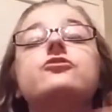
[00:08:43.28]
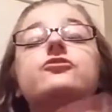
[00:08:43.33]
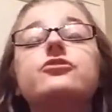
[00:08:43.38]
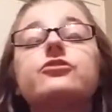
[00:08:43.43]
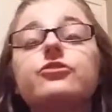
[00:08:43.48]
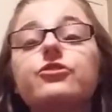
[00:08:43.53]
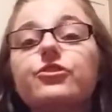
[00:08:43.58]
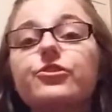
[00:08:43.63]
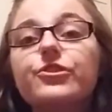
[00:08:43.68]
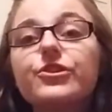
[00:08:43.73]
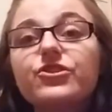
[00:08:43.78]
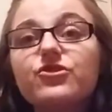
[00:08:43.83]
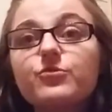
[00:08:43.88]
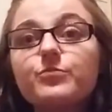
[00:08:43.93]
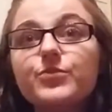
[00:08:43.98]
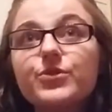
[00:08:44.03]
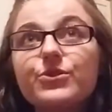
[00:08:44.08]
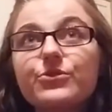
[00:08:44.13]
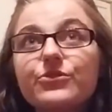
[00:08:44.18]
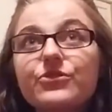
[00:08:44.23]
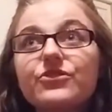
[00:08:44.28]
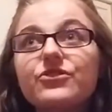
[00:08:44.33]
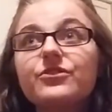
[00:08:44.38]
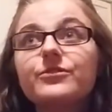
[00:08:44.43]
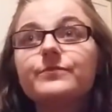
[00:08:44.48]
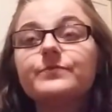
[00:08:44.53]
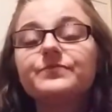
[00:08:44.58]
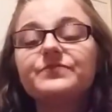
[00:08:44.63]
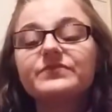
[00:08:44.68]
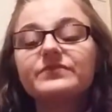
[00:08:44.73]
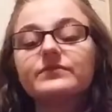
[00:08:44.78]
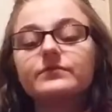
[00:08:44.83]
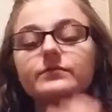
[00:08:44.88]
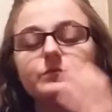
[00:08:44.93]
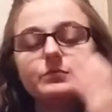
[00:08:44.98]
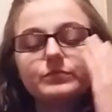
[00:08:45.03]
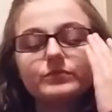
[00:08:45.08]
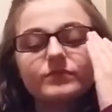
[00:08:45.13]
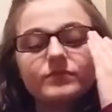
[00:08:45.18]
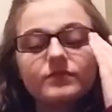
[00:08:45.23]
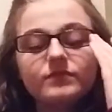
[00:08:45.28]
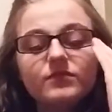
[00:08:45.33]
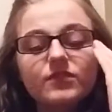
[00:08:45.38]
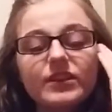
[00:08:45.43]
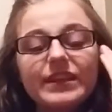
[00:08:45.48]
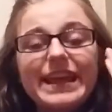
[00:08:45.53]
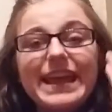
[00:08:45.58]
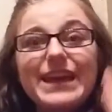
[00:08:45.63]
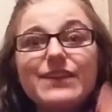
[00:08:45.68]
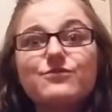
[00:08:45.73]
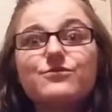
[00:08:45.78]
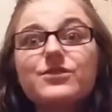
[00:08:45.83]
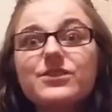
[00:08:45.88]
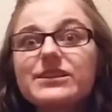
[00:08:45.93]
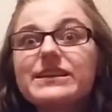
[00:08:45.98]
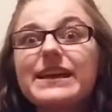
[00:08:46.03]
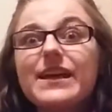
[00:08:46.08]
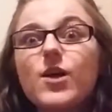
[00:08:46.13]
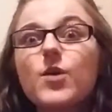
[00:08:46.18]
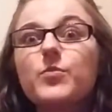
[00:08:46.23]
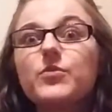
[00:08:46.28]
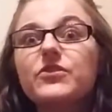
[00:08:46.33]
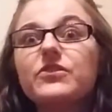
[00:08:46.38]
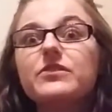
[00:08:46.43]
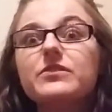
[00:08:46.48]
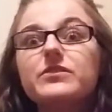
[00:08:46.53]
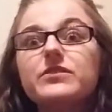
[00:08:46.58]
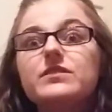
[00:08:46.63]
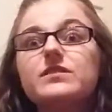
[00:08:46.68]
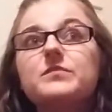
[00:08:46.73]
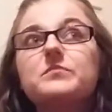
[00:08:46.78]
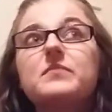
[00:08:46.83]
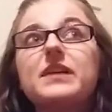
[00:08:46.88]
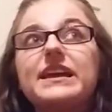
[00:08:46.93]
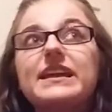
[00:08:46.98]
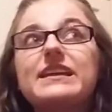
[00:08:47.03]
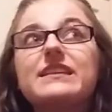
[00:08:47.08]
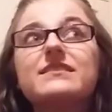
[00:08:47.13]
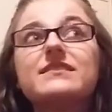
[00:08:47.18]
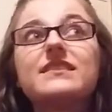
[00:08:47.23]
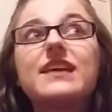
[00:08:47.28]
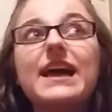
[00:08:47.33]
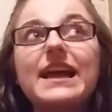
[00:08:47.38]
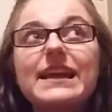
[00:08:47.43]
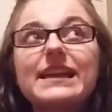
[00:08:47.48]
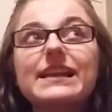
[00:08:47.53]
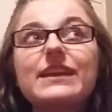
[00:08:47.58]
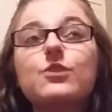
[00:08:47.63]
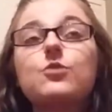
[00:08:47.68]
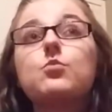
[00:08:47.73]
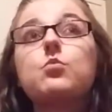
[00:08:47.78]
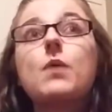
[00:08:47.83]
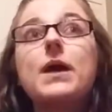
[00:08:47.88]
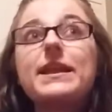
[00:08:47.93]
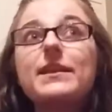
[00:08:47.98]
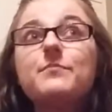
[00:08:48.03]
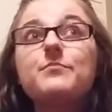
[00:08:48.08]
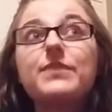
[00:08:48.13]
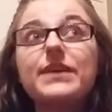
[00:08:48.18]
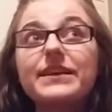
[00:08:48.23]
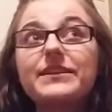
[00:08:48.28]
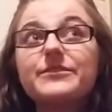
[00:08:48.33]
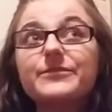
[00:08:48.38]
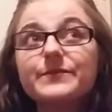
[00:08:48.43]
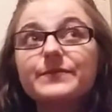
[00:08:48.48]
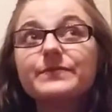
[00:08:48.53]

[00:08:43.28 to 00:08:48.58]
courage boost and really helps with my anxiety quite a bit.